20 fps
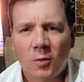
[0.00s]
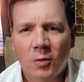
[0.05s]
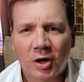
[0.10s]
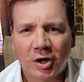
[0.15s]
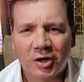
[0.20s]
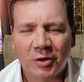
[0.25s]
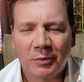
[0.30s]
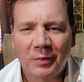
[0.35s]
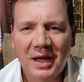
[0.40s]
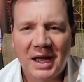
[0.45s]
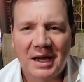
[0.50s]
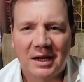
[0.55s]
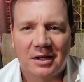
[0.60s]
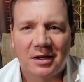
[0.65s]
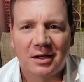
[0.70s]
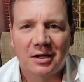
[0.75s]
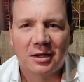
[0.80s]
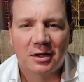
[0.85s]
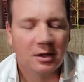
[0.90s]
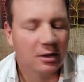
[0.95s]
Welcome
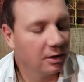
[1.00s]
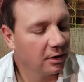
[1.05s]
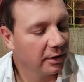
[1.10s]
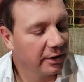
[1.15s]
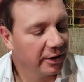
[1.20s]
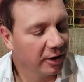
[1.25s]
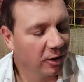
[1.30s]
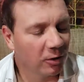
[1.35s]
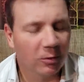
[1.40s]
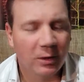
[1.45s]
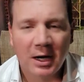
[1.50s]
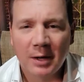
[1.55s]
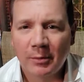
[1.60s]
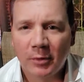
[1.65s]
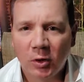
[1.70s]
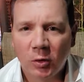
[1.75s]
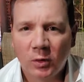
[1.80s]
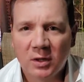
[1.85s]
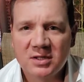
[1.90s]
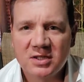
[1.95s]
back. Here at
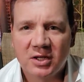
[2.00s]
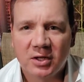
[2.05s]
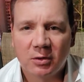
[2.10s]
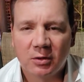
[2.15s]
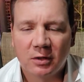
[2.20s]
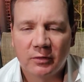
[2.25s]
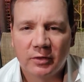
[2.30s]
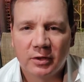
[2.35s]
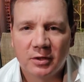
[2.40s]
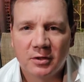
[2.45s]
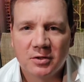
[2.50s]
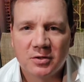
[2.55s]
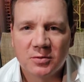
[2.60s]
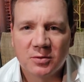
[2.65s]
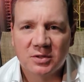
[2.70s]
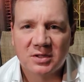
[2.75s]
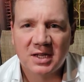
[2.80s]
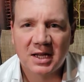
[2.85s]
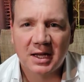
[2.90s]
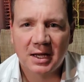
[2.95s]
Rambo Whiskey Reviews,
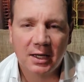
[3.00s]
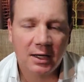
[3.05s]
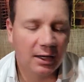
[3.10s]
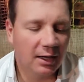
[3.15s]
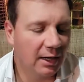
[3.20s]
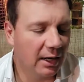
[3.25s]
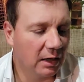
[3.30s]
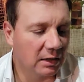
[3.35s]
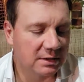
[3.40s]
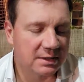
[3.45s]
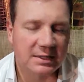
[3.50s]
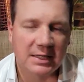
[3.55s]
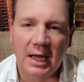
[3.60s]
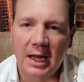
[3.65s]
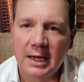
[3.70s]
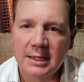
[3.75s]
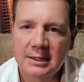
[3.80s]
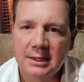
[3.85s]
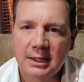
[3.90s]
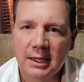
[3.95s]
we're taking it
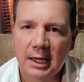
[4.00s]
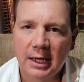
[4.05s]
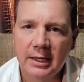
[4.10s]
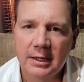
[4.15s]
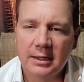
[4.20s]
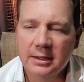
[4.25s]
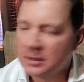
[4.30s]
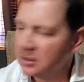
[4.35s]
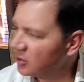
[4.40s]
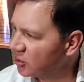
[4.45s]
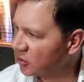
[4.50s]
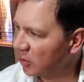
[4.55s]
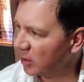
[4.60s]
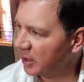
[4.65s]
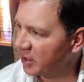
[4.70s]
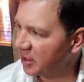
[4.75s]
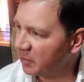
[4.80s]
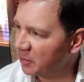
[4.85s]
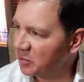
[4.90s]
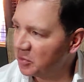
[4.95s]
outside tonight,
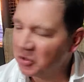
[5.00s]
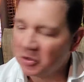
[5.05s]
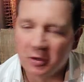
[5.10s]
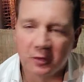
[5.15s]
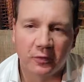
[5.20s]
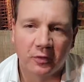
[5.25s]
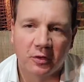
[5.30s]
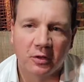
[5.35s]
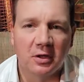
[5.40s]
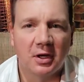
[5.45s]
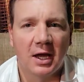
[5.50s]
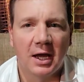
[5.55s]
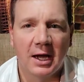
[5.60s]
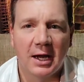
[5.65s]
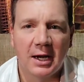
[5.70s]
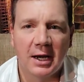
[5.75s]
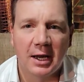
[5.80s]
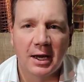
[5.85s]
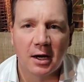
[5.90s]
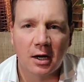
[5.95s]
enjoying the beautiful
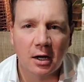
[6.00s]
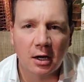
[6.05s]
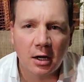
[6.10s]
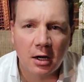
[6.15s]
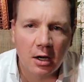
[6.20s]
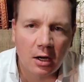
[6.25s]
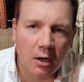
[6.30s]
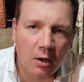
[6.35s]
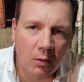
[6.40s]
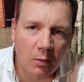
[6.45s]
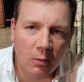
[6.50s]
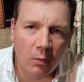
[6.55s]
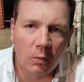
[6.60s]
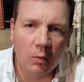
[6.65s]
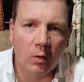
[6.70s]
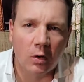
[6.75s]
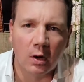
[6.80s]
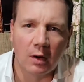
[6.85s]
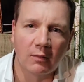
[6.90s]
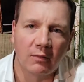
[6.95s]
night air,
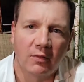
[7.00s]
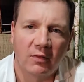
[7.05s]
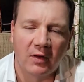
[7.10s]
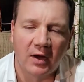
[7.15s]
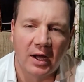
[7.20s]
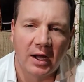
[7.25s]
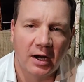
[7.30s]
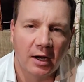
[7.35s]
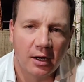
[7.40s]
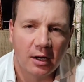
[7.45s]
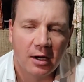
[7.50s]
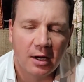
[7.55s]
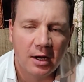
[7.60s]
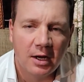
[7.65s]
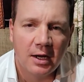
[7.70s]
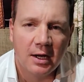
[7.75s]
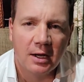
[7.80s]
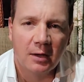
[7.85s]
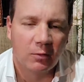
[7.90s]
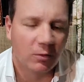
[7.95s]
warm fire,
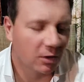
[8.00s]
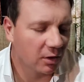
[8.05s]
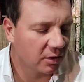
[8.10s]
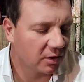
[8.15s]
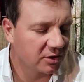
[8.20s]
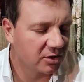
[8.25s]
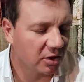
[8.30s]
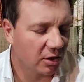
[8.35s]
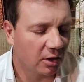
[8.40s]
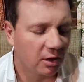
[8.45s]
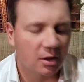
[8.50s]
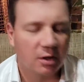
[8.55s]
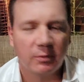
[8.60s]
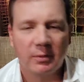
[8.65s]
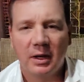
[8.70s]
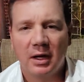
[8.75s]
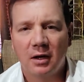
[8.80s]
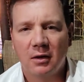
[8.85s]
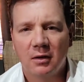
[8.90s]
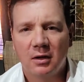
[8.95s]
and we're going to talk
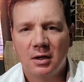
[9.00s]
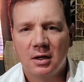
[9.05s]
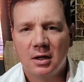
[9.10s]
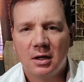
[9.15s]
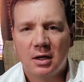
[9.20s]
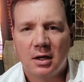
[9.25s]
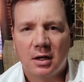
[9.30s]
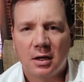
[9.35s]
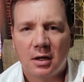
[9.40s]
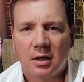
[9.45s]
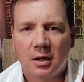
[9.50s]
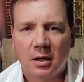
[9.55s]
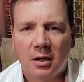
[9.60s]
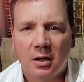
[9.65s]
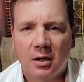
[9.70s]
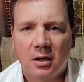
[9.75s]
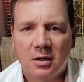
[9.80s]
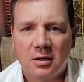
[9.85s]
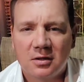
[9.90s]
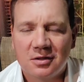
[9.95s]
about
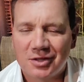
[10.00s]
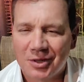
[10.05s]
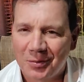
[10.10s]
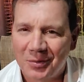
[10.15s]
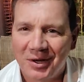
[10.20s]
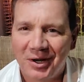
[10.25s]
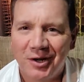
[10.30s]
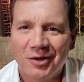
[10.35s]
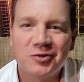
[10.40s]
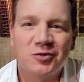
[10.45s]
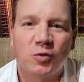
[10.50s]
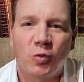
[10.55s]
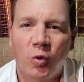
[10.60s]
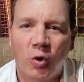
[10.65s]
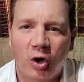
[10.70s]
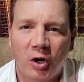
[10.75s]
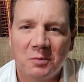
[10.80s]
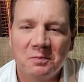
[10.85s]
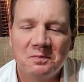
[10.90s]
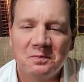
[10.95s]
something else
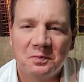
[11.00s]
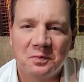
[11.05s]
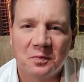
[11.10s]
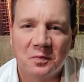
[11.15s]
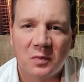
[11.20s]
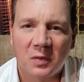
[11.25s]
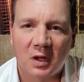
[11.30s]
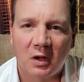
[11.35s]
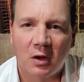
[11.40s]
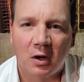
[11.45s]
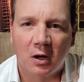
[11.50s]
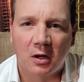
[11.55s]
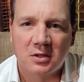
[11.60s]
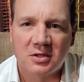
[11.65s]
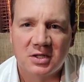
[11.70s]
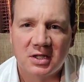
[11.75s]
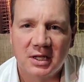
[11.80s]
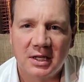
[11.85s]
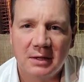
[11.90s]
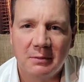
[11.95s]
warm,
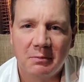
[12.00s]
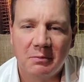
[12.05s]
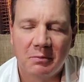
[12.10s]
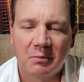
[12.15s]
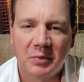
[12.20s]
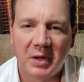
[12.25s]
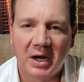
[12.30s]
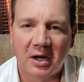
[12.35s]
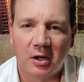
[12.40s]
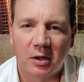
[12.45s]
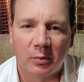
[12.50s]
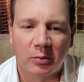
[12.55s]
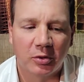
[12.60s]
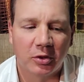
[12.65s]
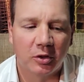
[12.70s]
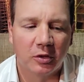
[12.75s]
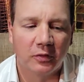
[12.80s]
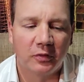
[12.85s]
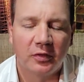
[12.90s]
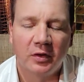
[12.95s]
Larceny Barrel
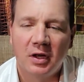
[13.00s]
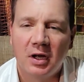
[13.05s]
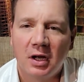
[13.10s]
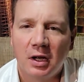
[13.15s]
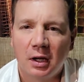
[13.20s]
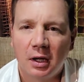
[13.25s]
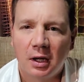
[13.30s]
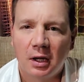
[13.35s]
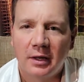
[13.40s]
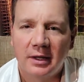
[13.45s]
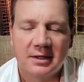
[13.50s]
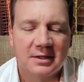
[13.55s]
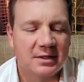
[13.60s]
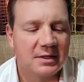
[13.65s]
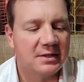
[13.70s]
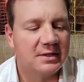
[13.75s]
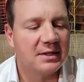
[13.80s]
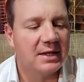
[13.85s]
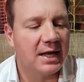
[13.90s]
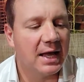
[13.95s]
Proof. This
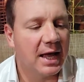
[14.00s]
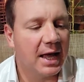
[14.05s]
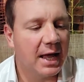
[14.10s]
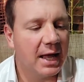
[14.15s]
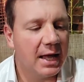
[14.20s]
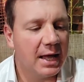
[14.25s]
is the